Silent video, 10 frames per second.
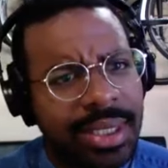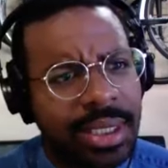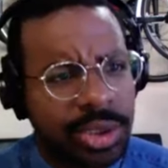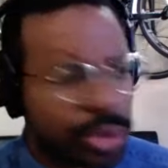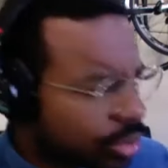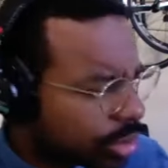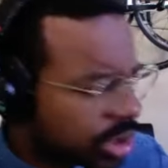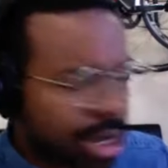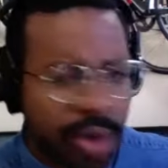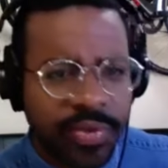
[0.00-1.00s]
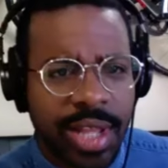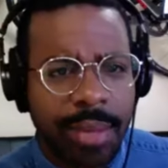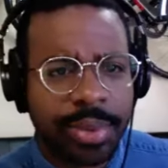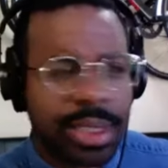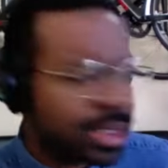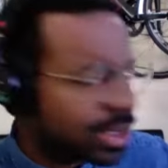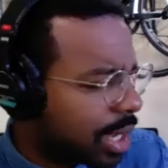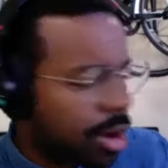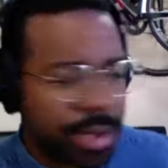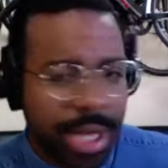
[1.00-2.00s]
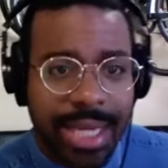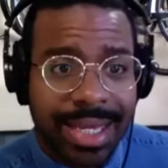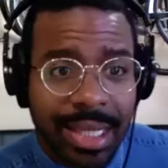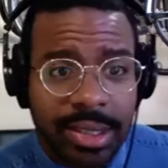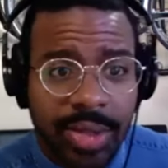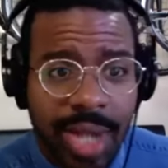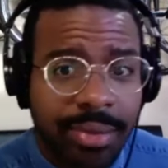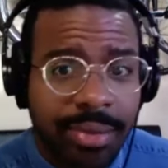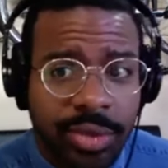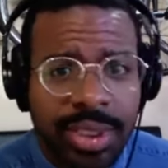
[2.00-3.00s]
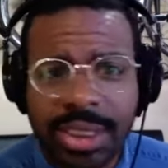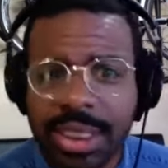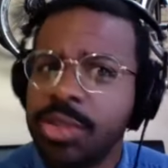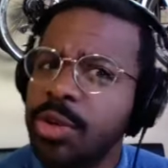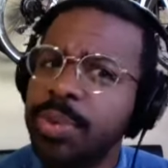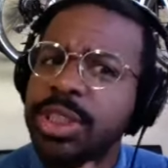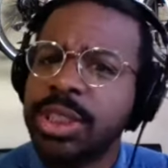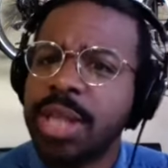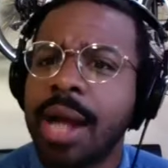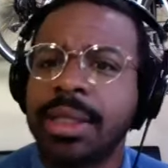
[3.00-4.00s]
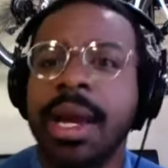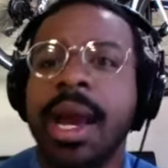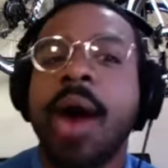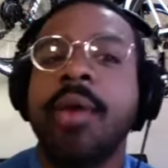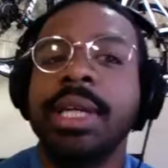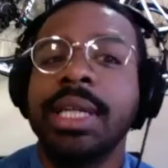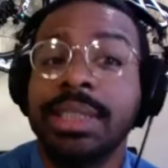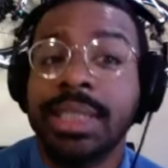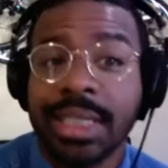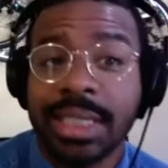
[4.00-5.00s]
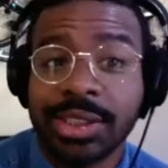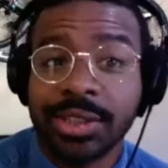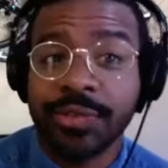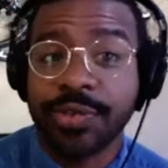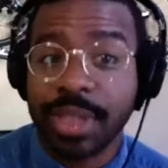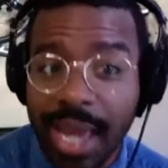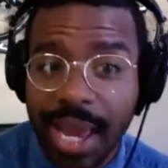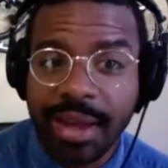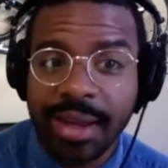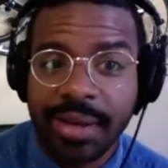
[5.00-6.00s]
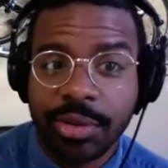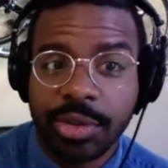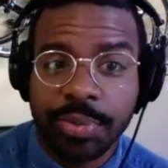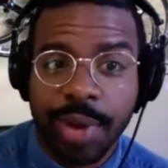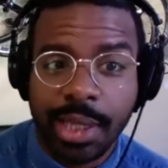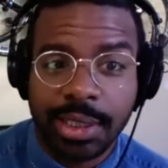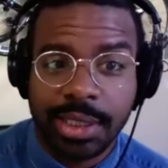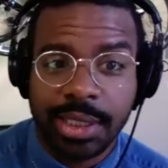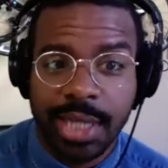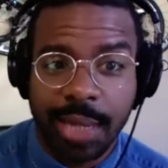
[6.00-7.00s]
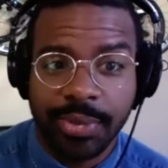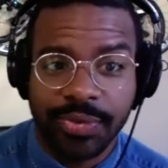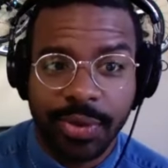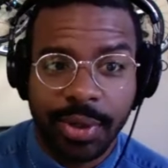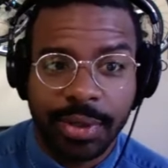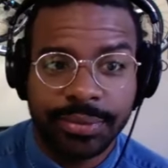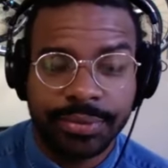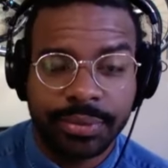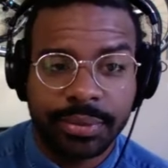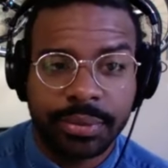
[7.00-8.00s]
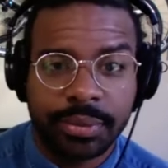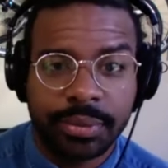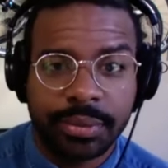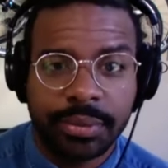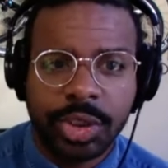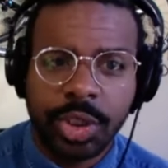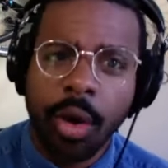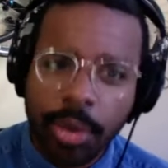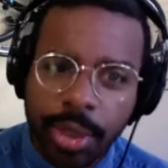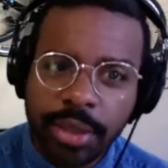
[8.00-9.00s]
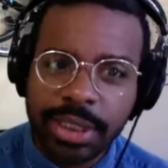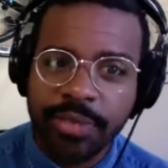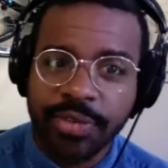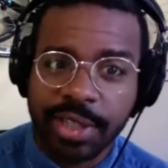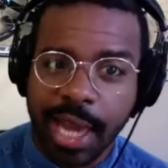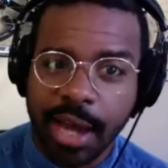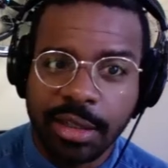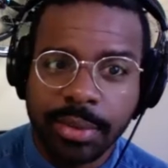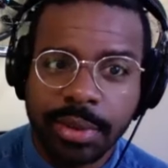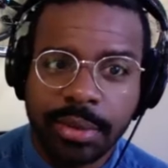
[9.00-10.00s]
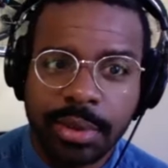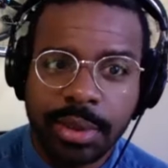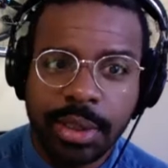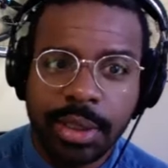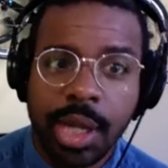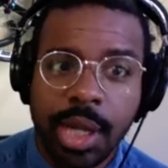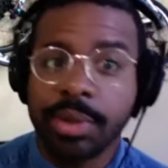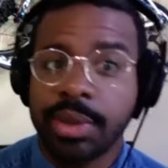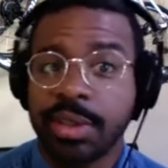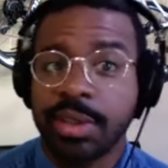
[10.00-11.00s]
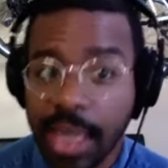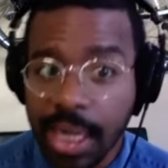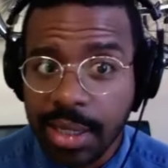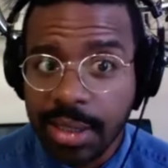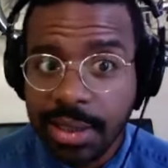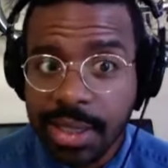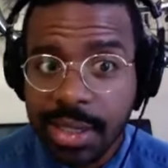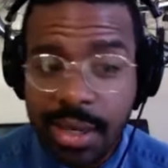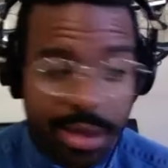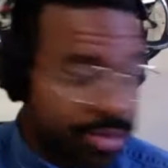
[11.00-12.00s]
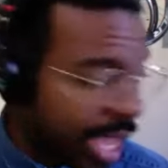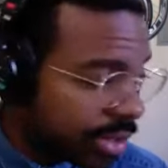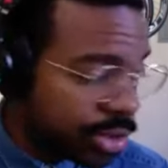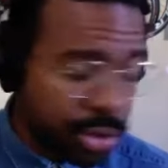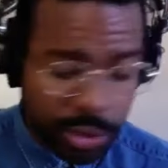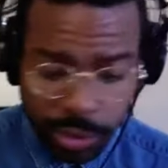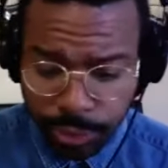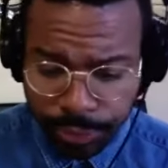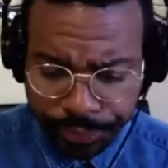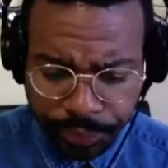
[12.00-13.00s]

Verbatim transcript: So you start from that place and say, okay, yesterday I was doing this. And you'd be shocked how easy it is to forget what you practiced the day before. So holding yourself accountable with the things that you